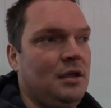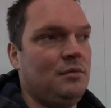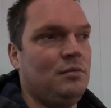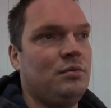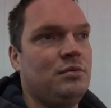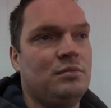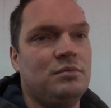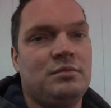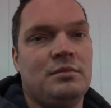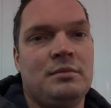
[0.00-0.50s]

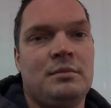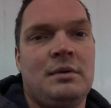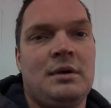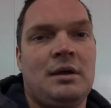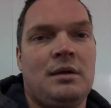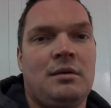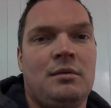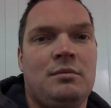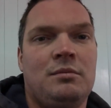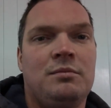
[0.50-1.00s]

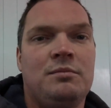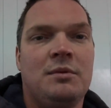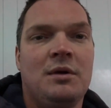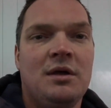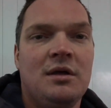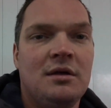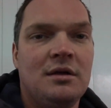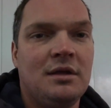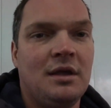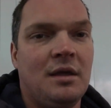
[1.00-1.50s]

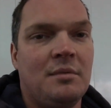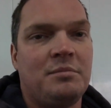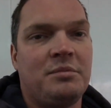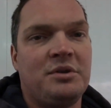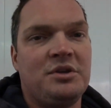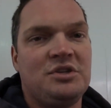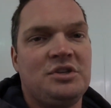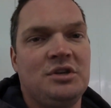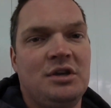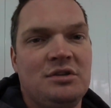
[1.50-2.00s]
Yeah,
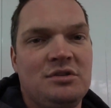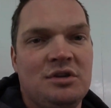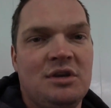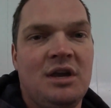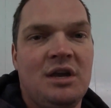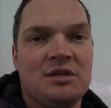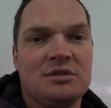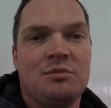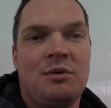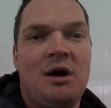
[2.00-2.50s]
appreciate you
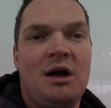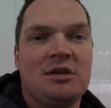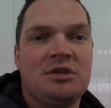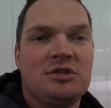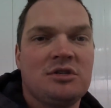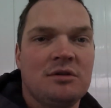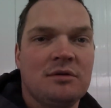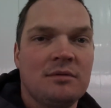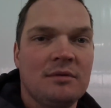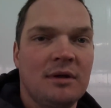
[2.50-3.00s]
guys
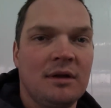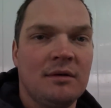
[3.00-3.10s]
watching,